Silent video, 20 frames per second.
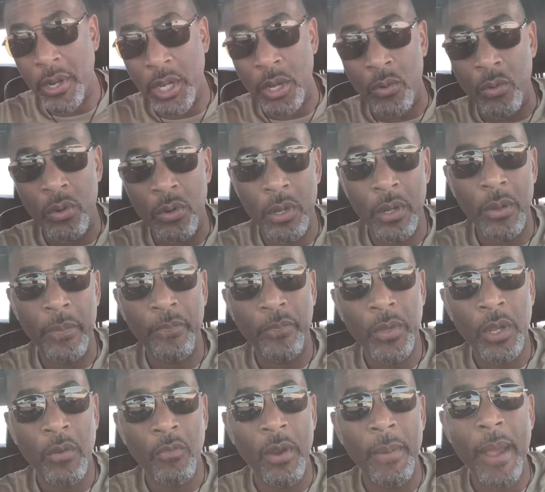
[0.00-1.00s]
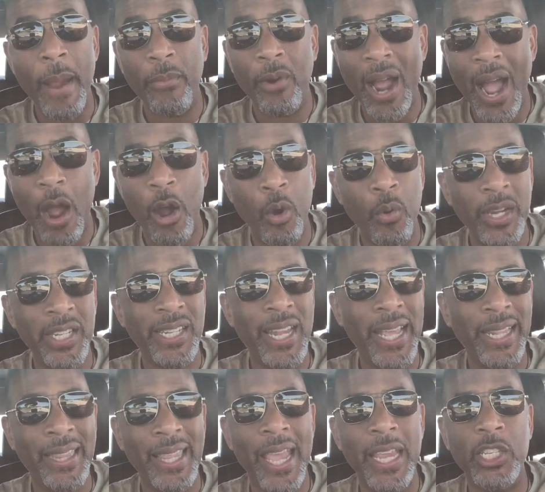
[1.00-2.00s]
you. Remember, I always
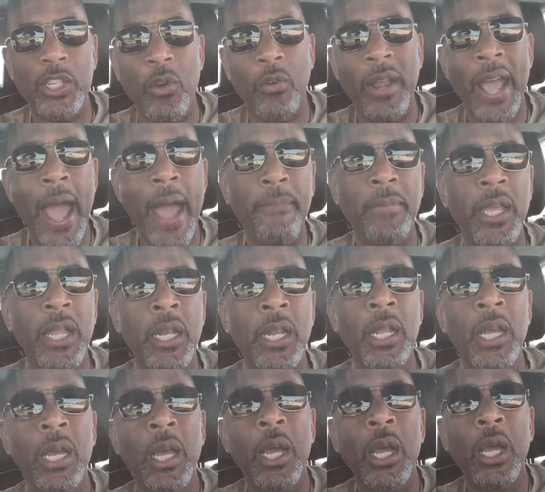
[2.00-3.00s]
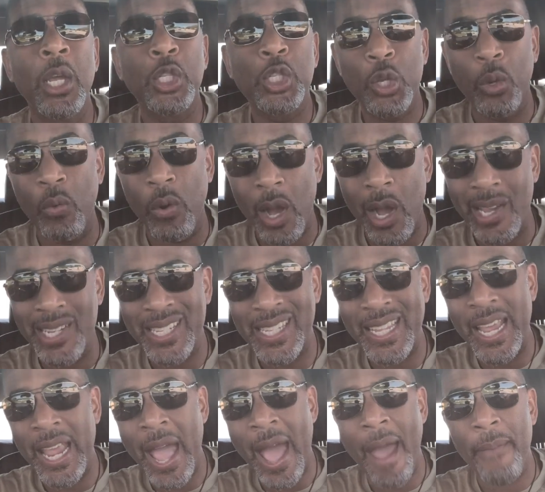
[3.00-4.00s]
say things don't happen to us,
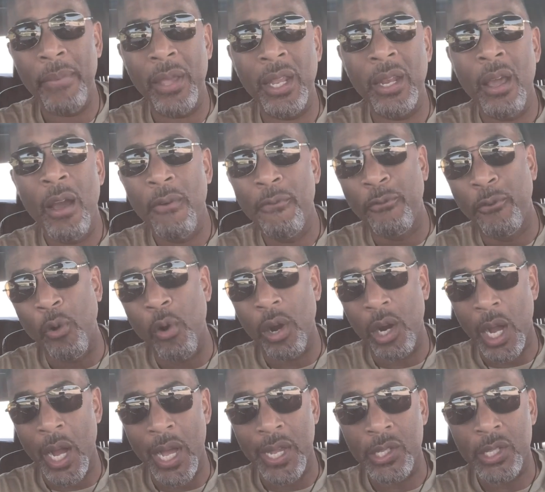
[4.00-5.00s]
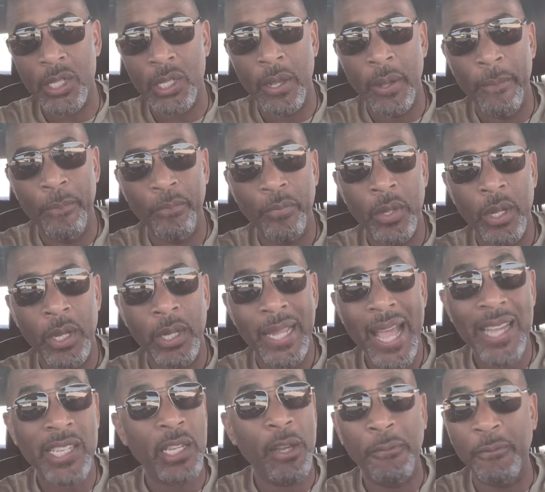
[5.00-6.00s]
they happen for us.
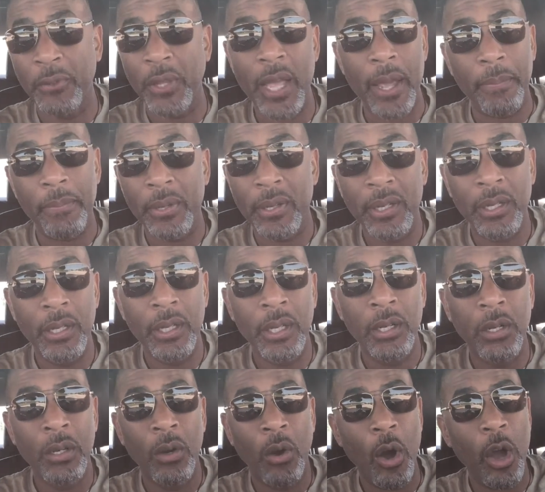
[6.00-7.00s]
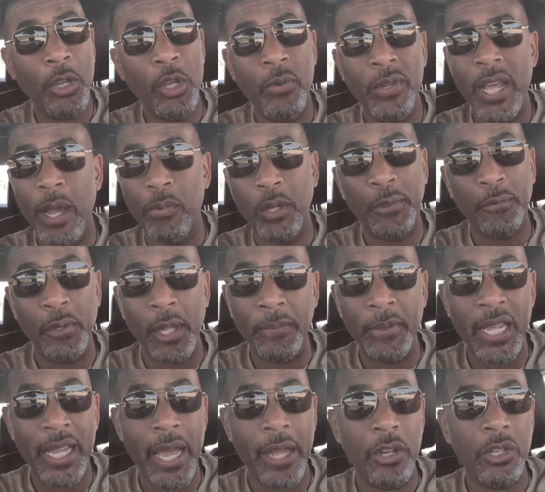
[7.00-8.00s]
That's a flip. All you did was flip
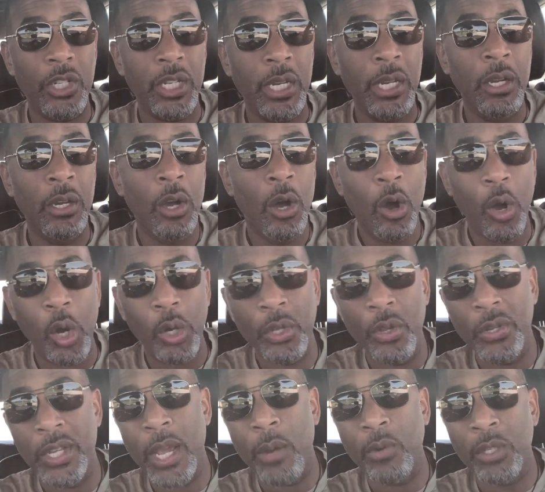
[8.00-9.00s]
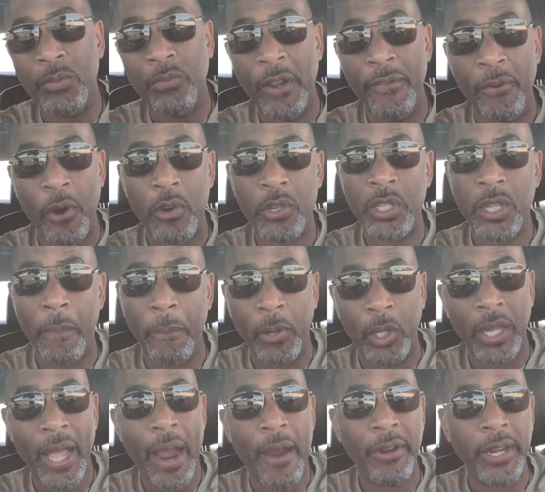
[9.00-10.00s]
the energy. All you did was reverse the
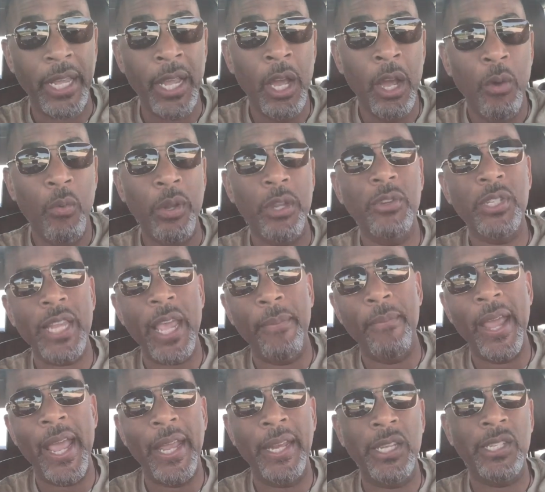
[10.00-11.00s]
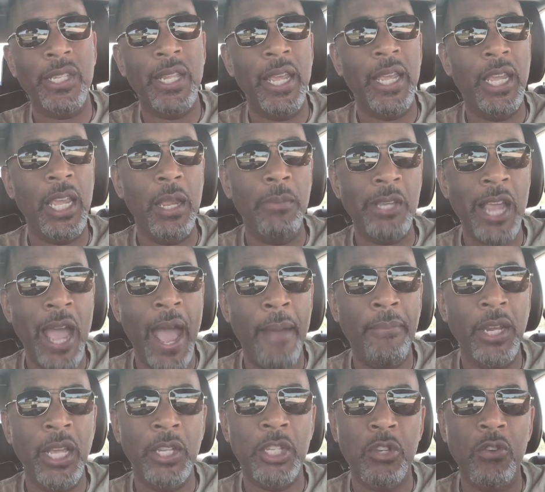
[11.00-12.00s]
polarity. When you say, man, this thing keeps
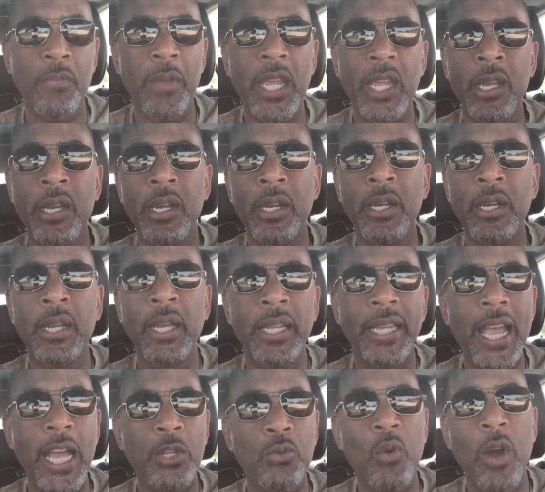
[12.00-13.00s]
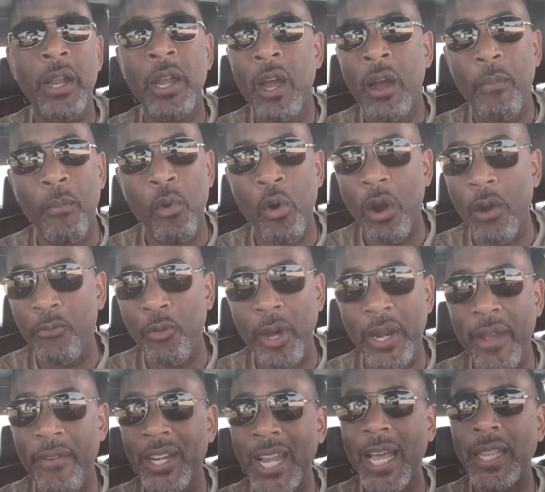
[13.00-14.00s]
happening to me, guess what? More of
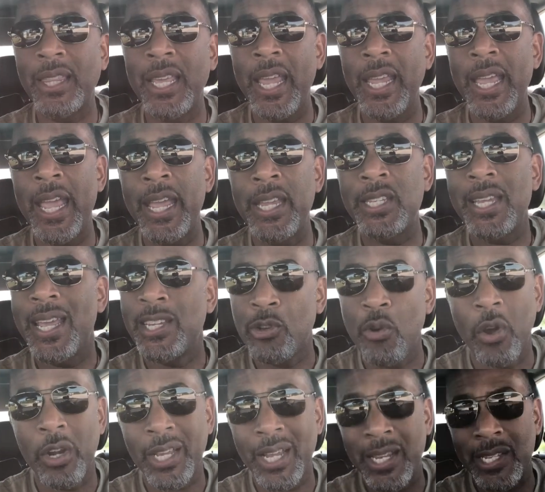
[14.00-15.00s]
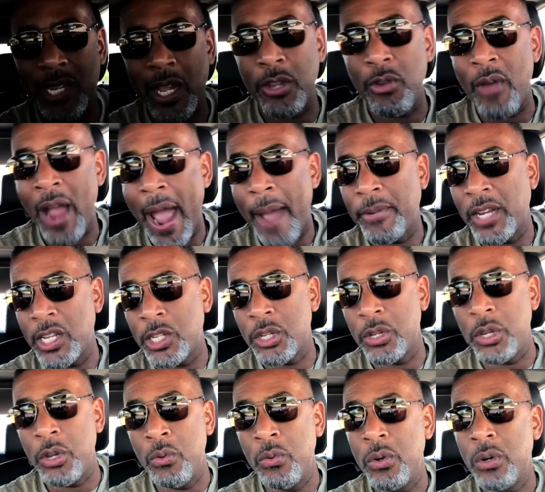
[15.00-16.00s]
whatever that thing is, is going to continue happening to
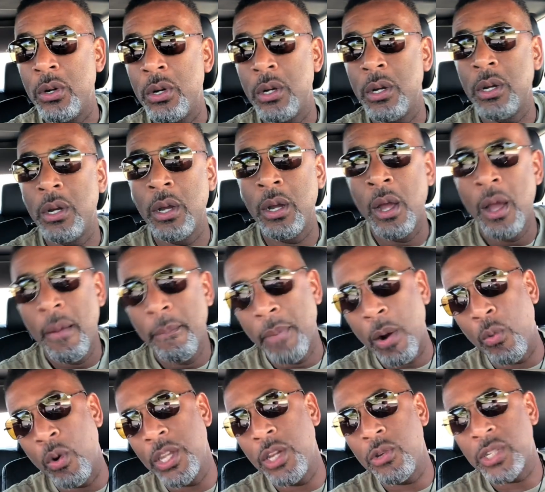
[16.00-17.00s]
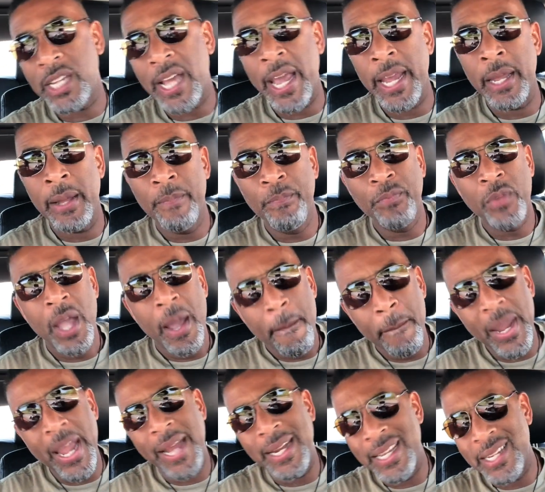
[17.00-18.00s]
you. But when you say,
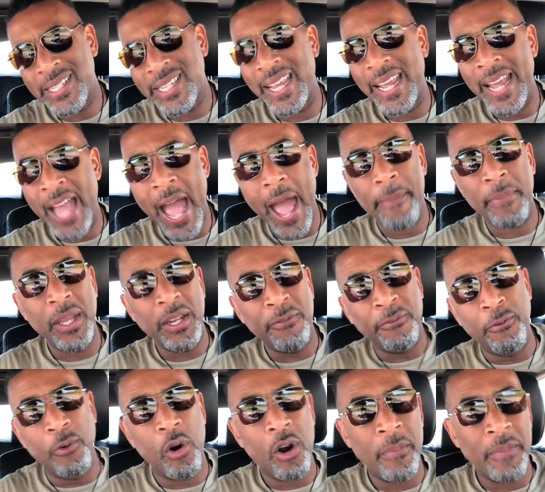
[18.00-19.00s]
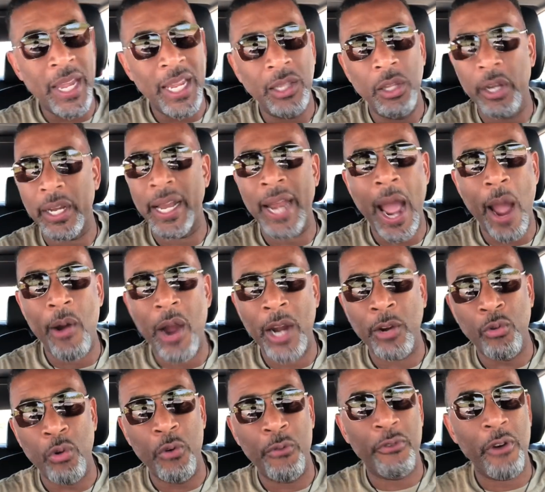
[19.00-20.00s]
man, this thing happened for me, look at how I
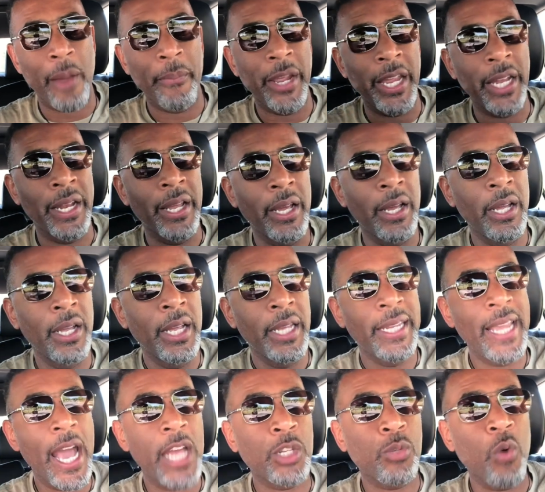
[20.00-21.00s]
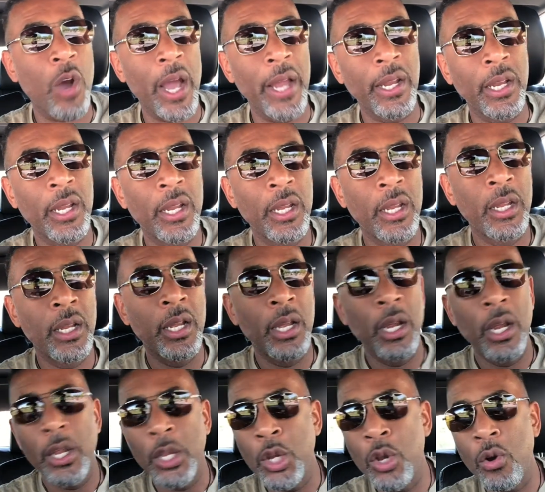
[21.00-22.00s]
grew from it, guess what?
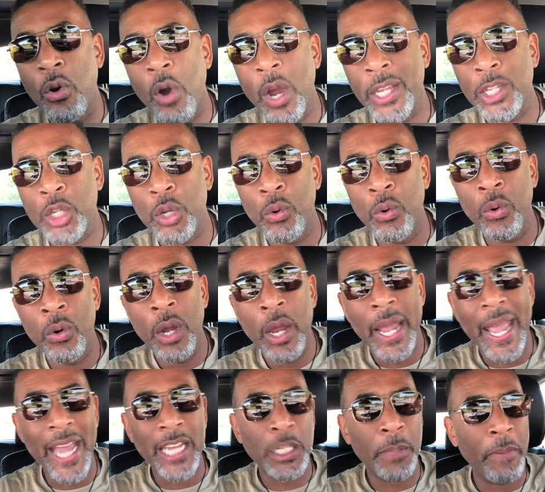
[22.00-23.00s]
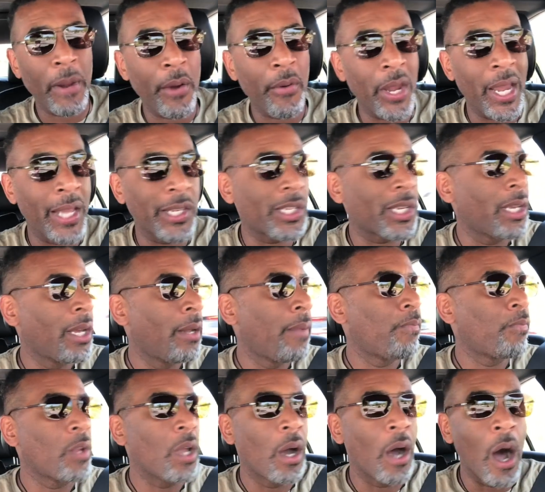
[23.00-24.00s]
You're going to experience
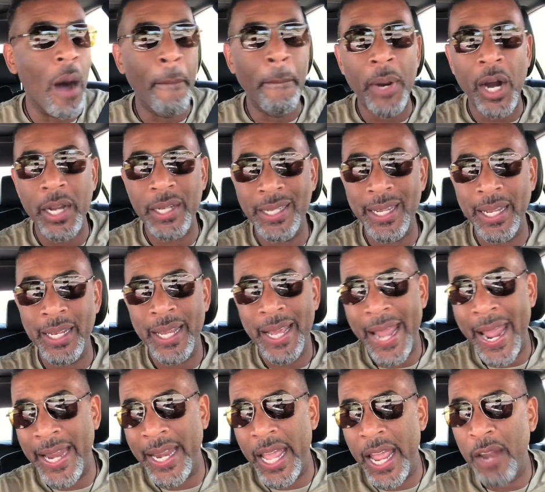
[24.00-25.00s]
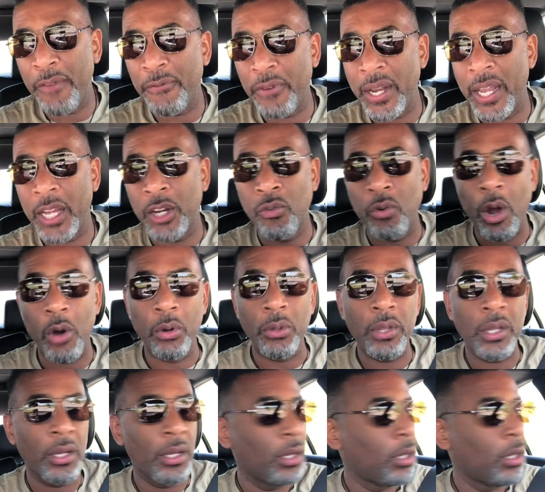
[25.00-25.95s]
abundant and infinite growth.